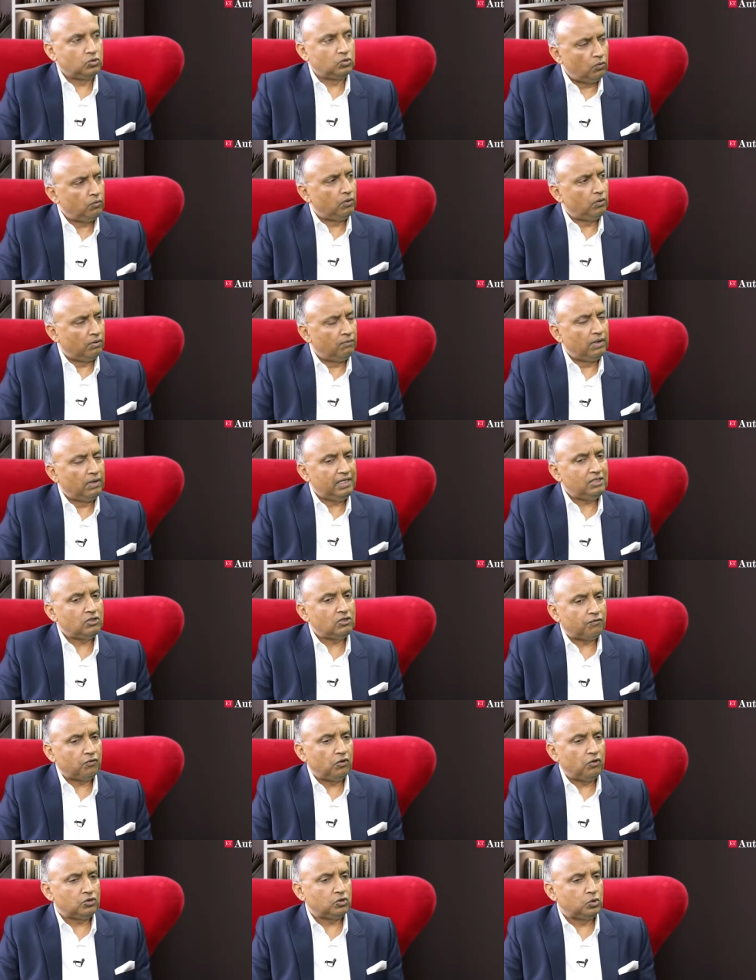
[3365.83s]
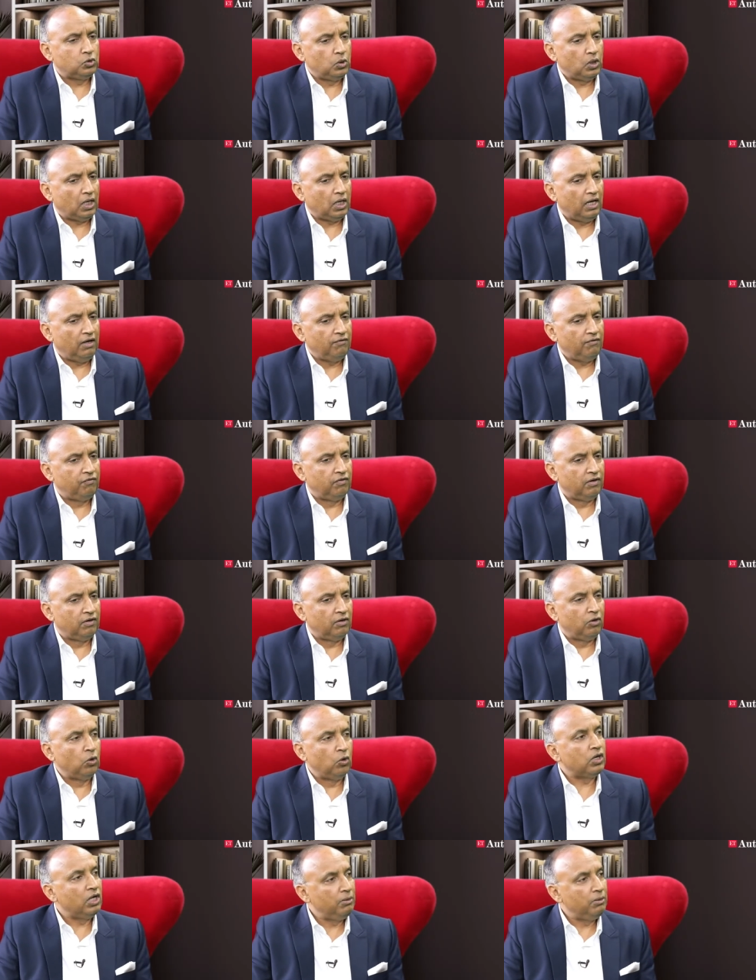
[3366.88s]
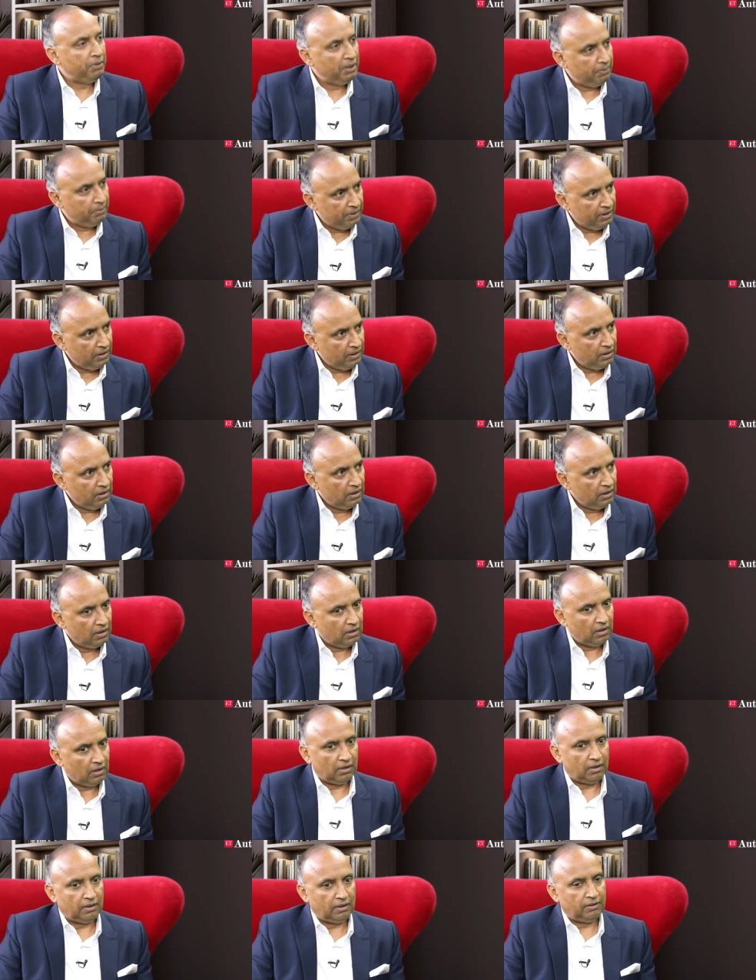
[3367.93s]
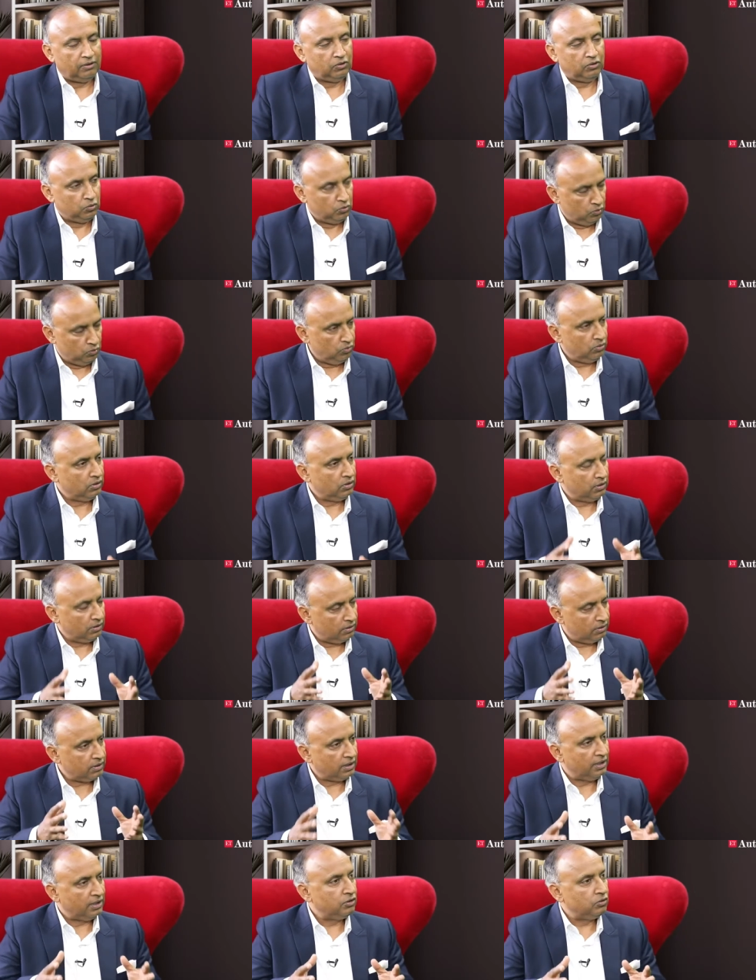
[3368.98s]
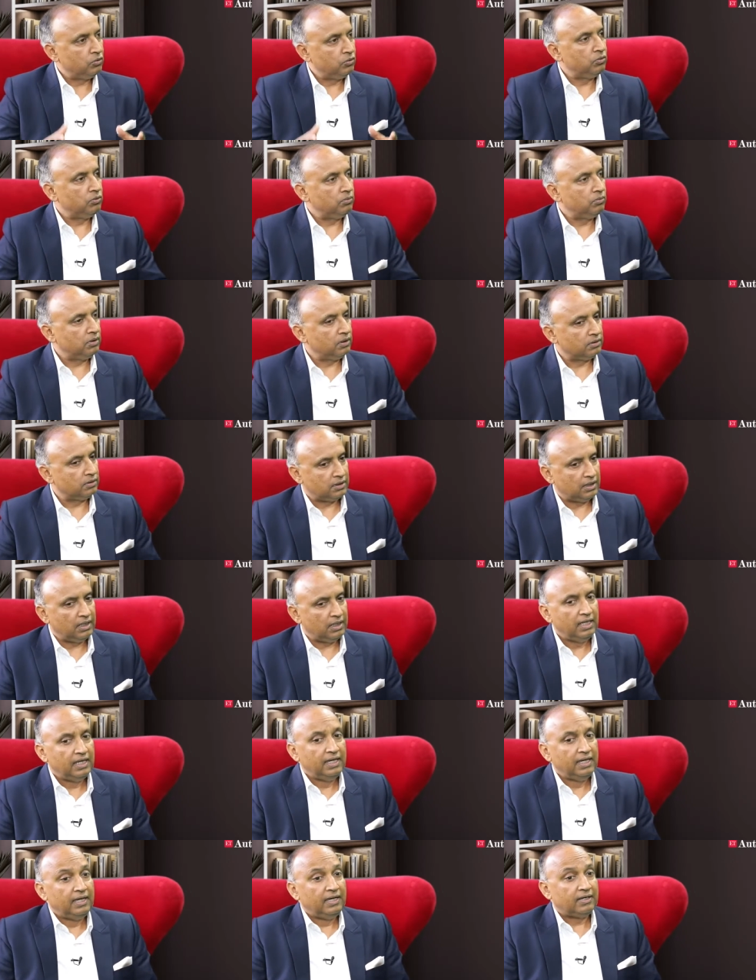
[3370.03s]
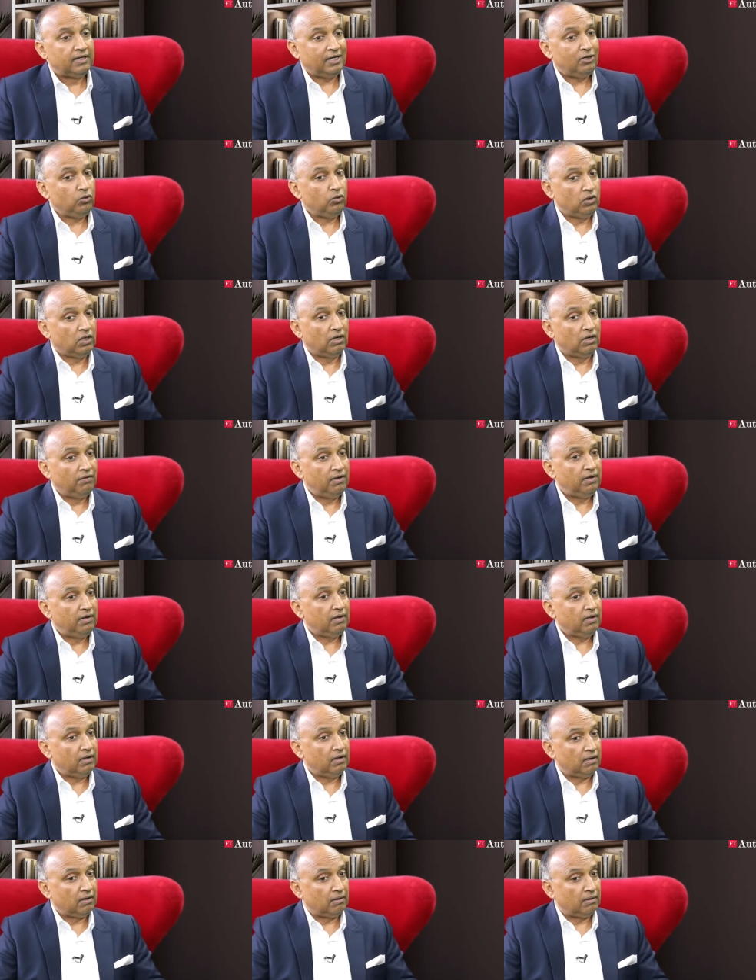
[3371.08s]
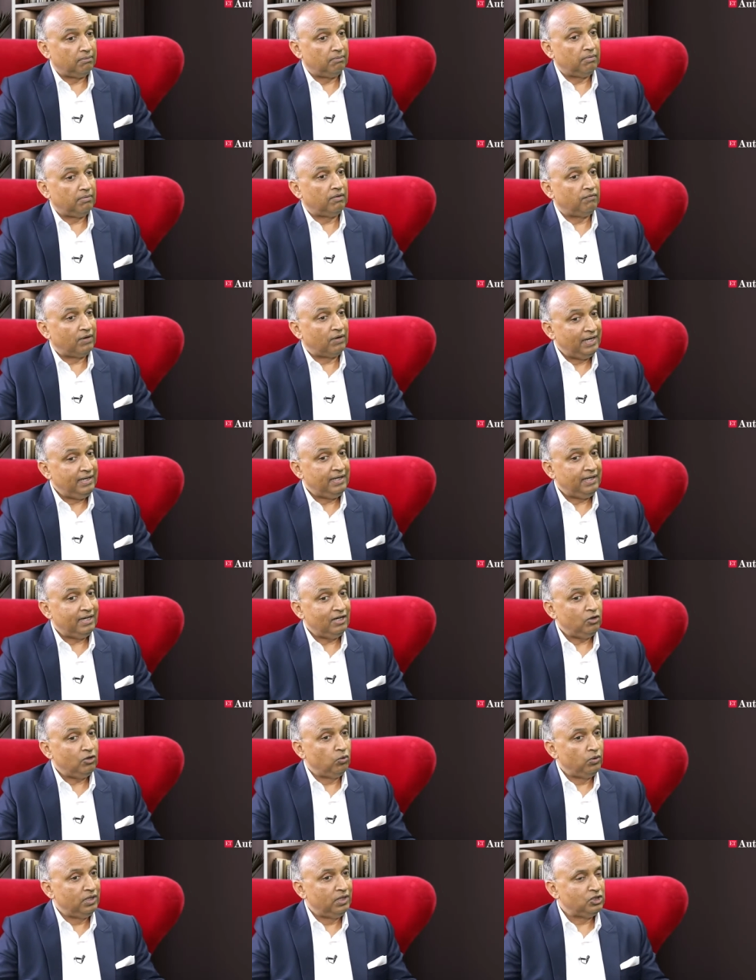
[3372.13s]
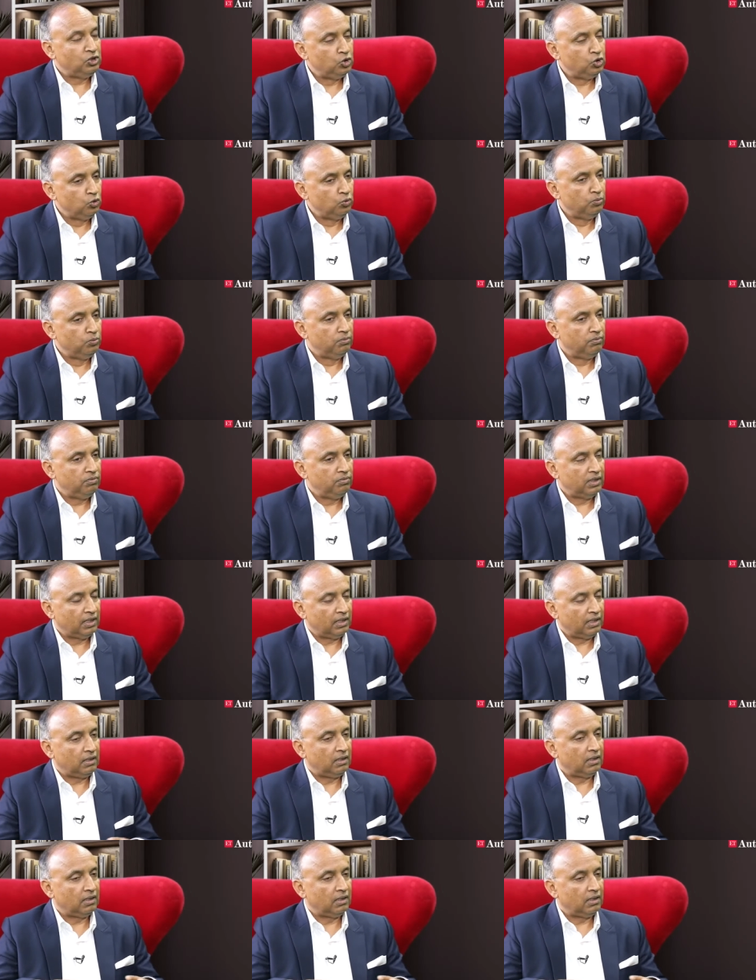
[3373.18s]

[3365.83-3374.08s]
So, one is of course to have local people to try to sell. Try to cover a wide area. Don't assume that.